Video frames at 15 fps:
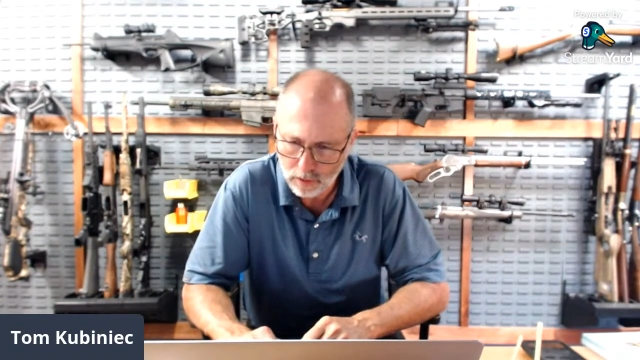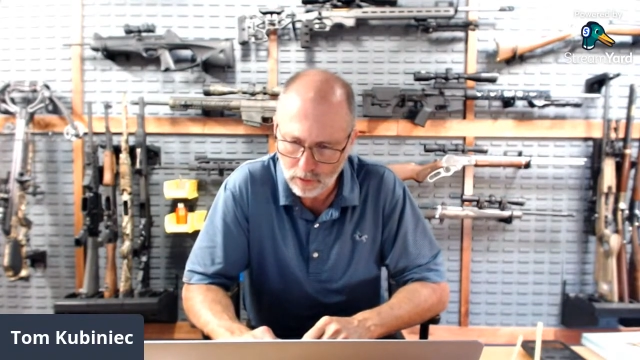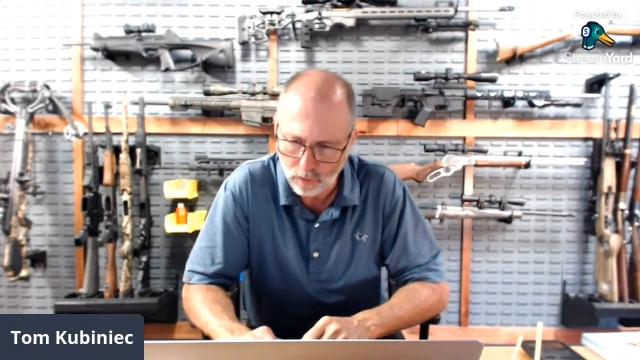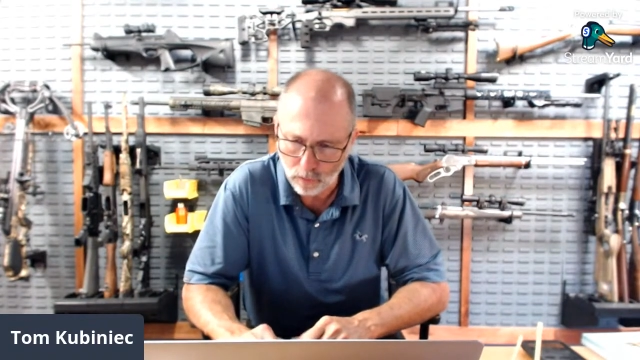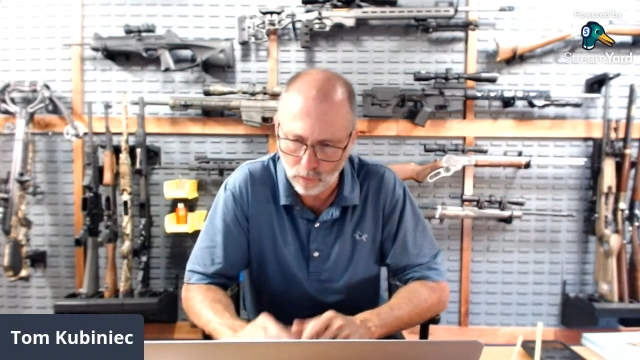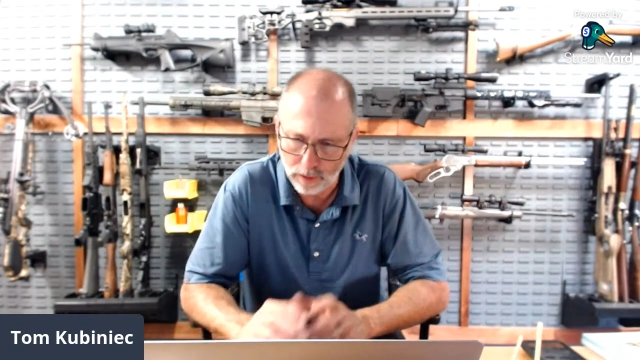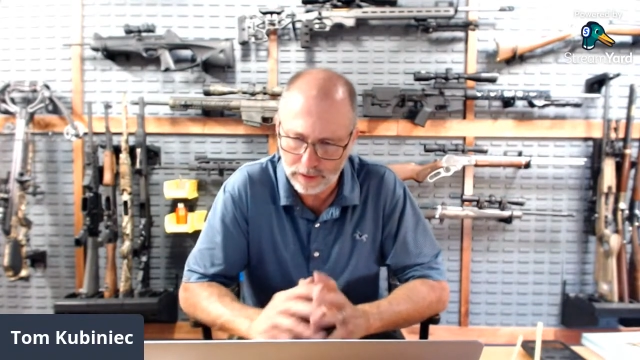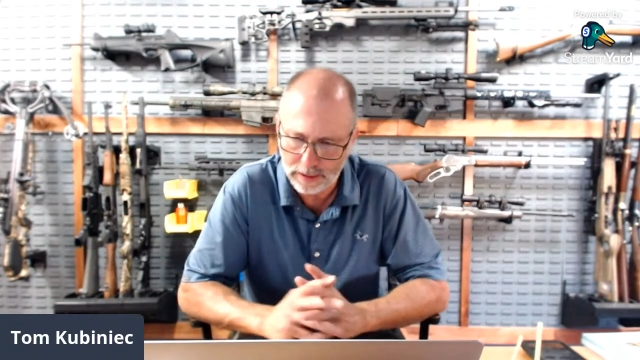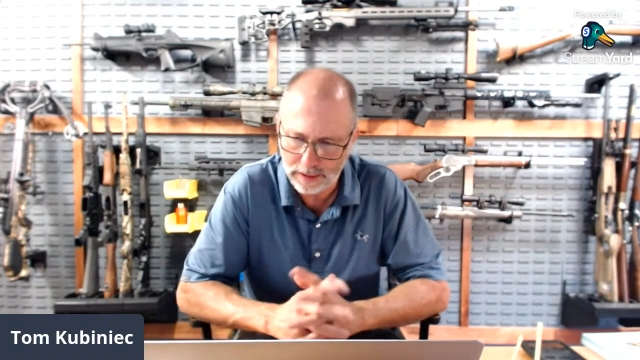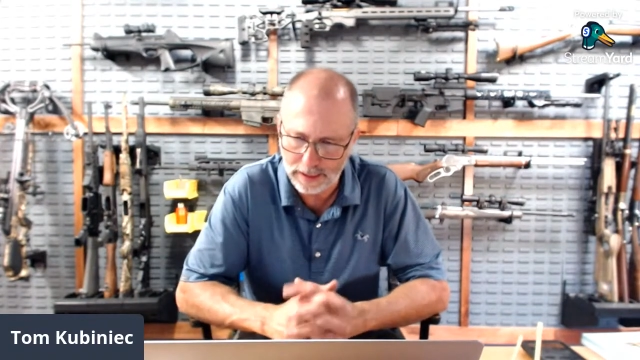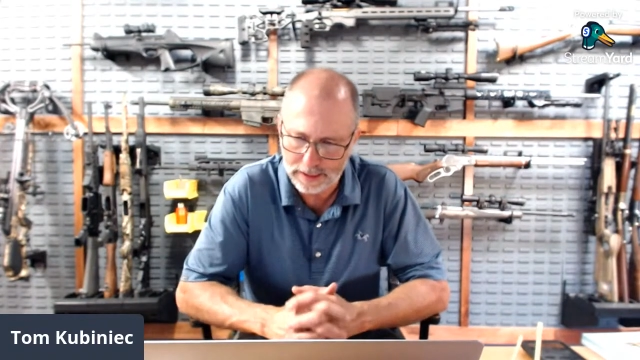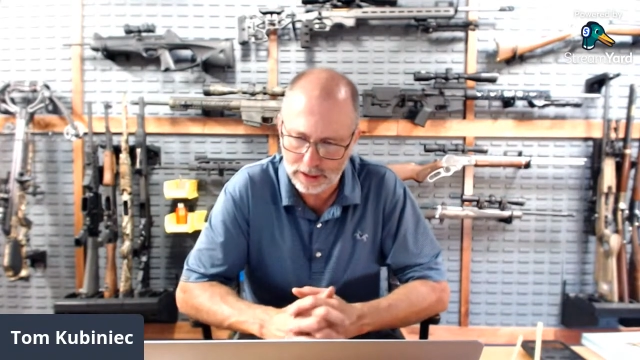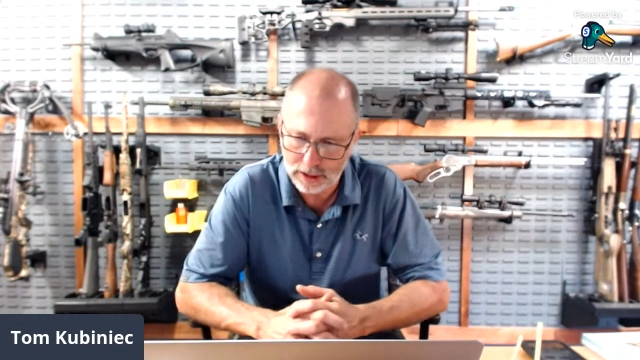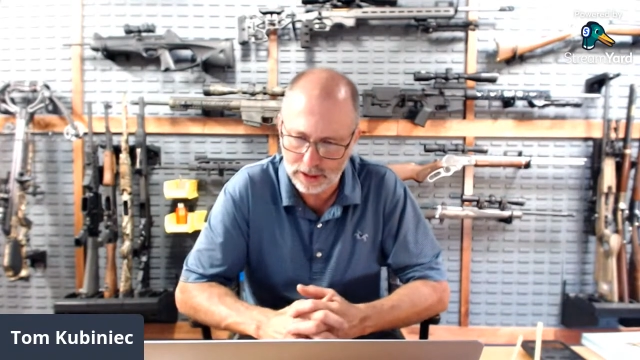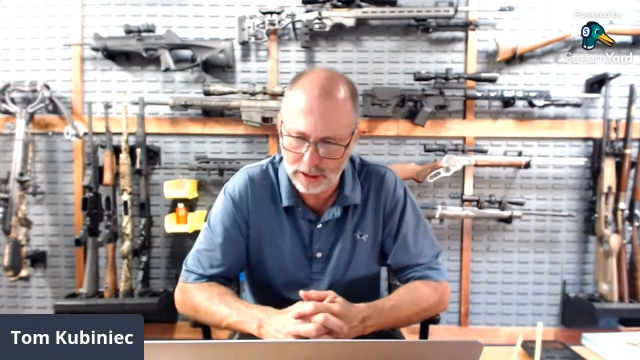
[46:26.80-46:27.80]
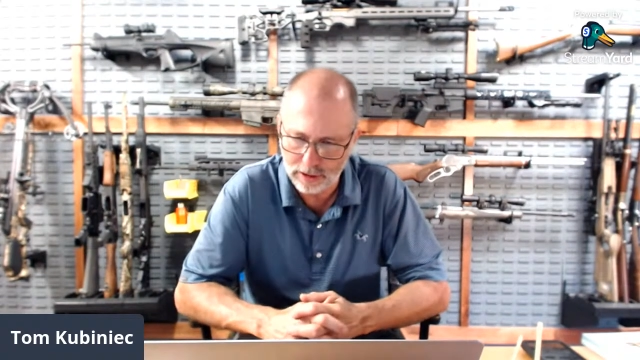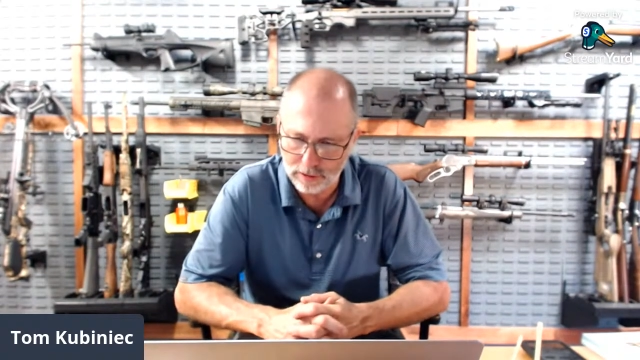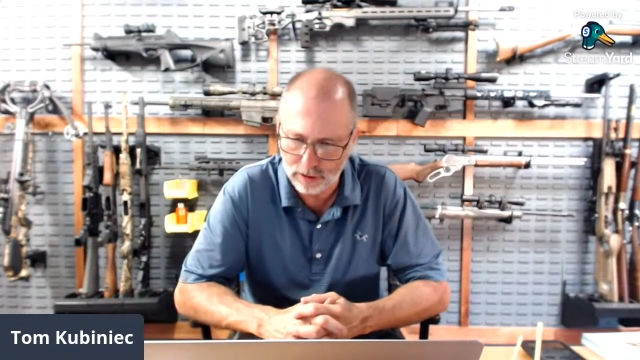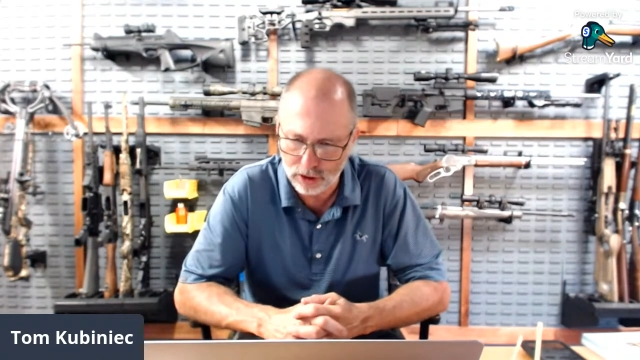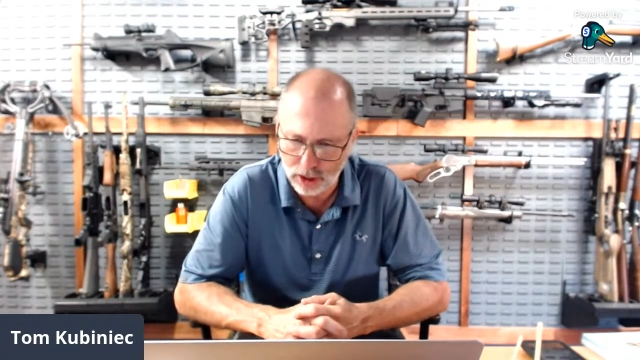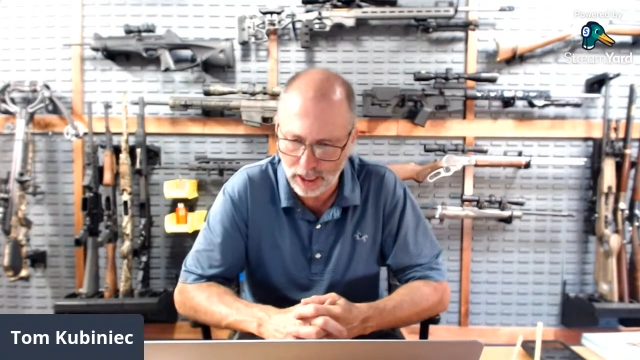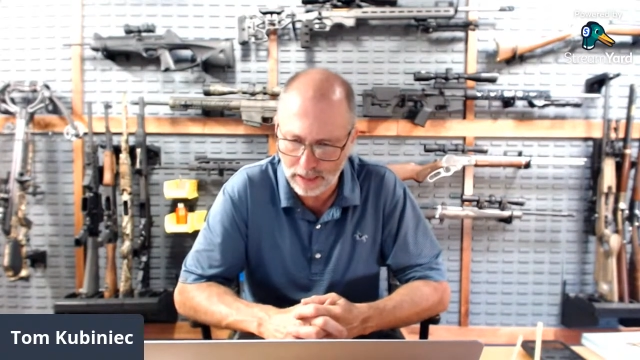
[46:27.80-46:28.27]
Where can I see your
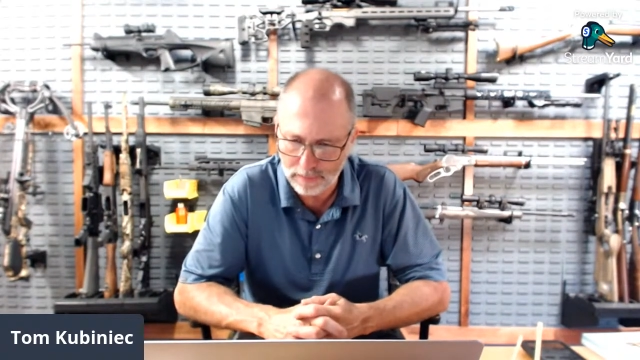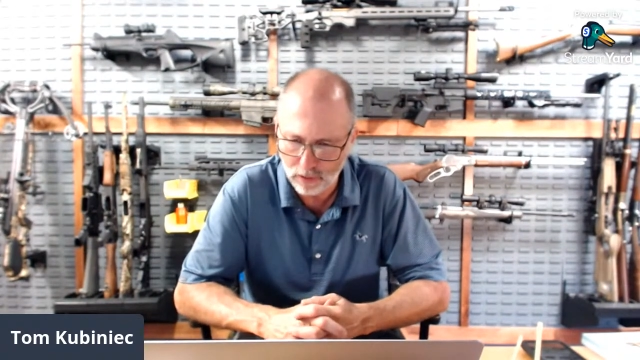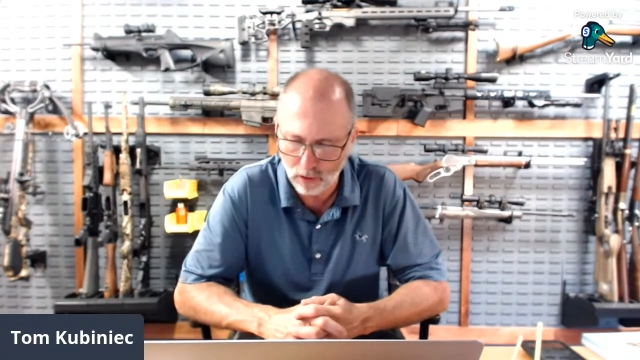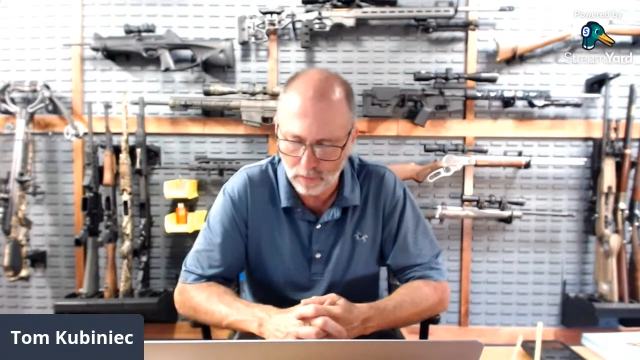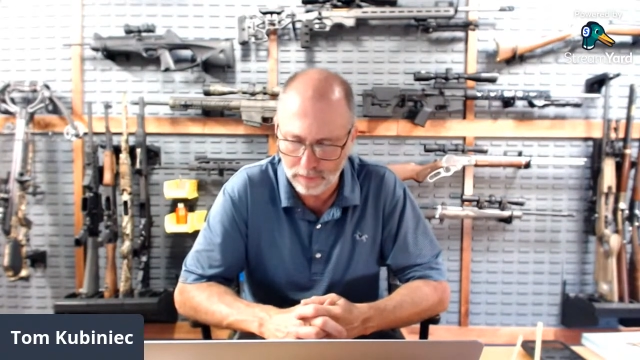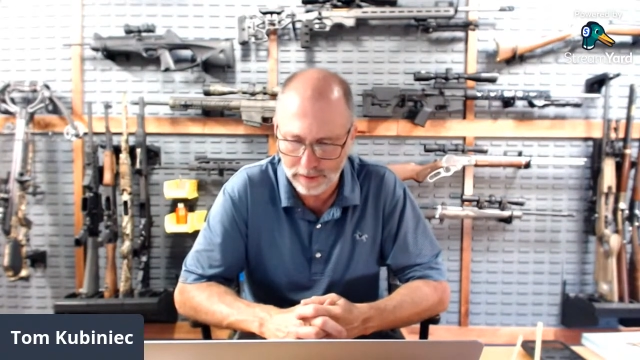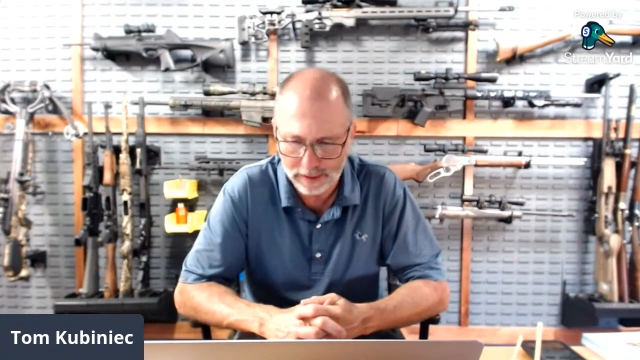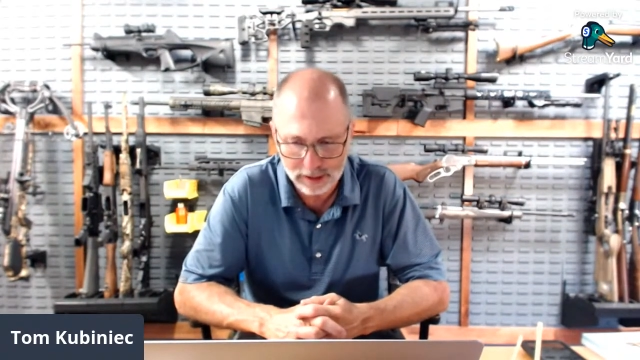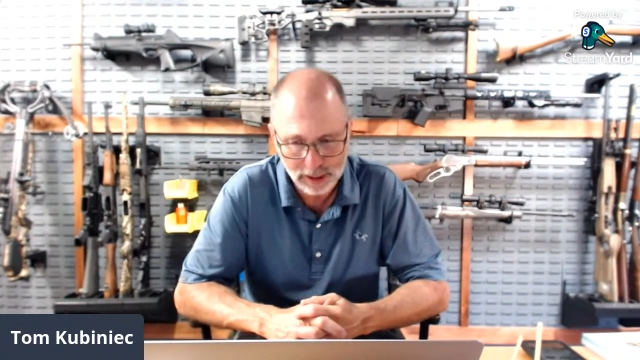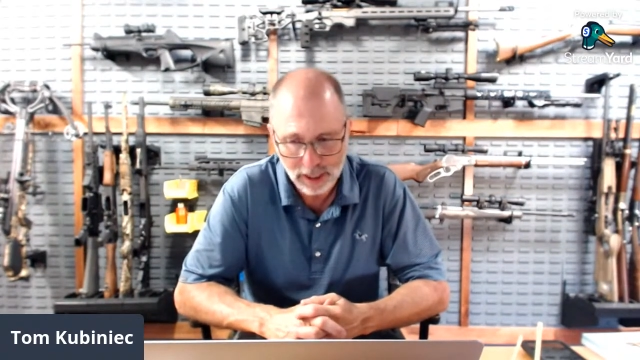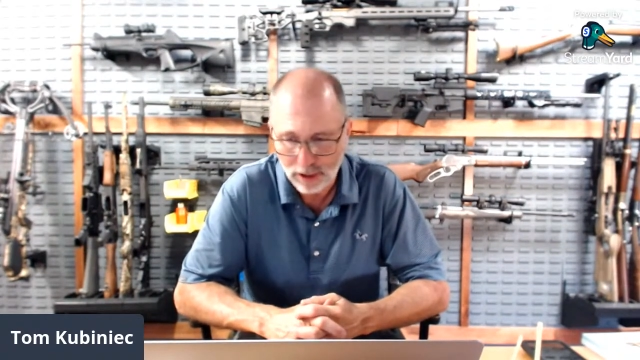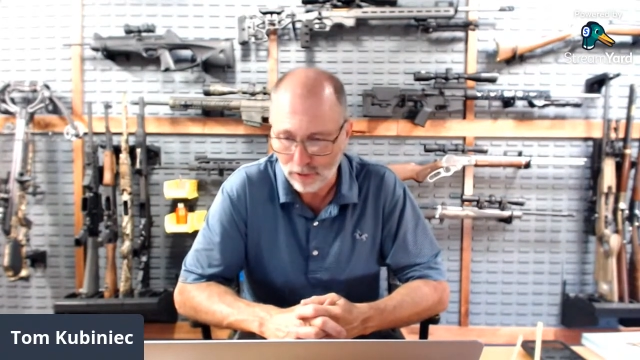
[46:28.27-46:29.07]
job openings?